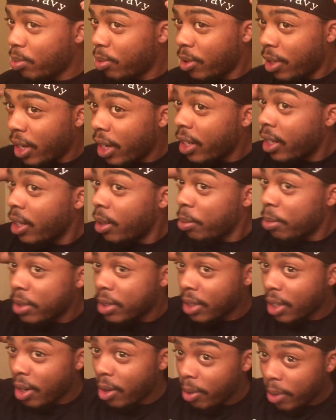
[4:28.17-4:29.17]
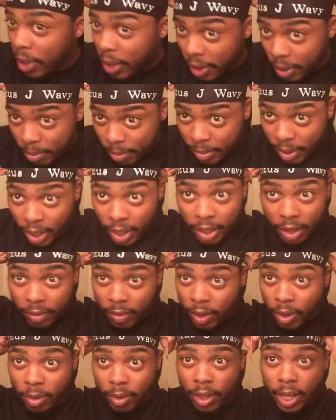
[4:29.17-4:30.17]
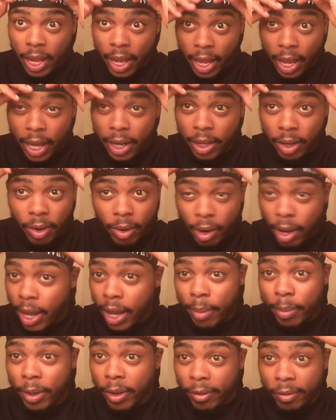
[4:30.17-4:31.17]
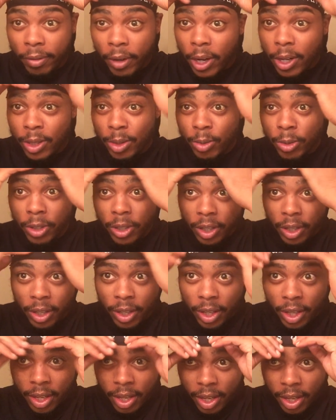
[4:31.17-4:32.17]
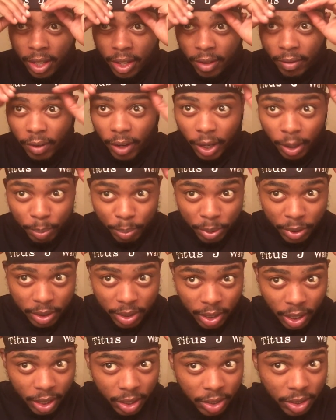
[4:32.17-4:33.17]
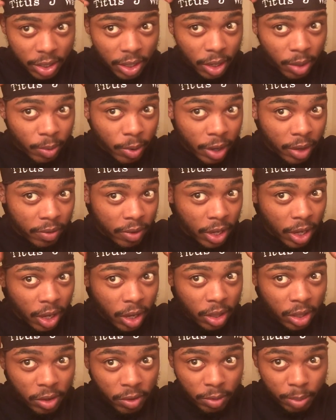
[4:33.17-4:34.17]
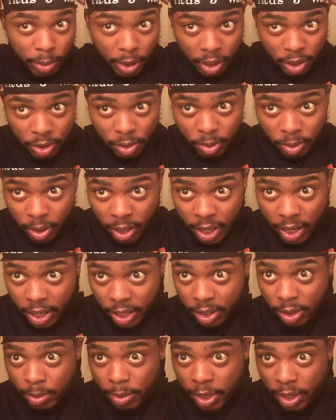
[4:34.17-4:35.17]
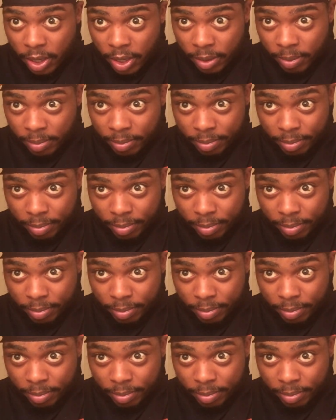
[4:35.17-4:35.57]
boy, they numbers would go up. I ain't even gonna lie. I know I'd be the first one. If I could put Titus J Wavy all over my durags, man.